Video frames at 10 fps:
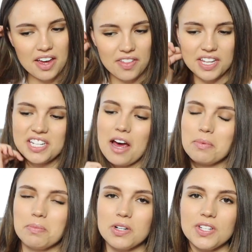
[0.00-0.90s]
the type
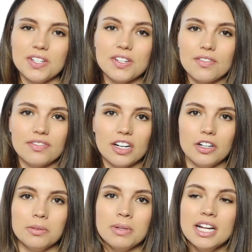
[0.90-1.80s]
of person to
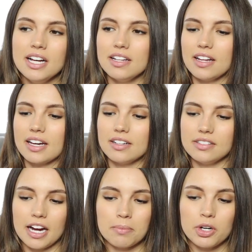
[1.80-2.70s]
film like a
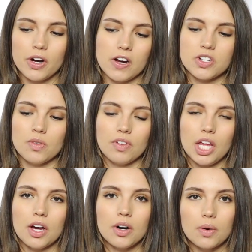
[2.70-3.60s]
line progression
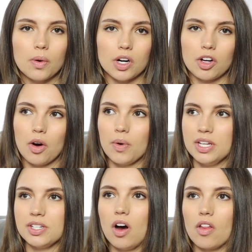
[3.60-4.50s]
video or go
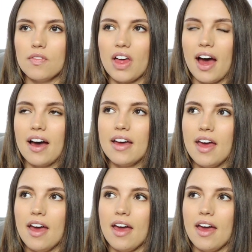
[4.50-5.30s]
into all of that.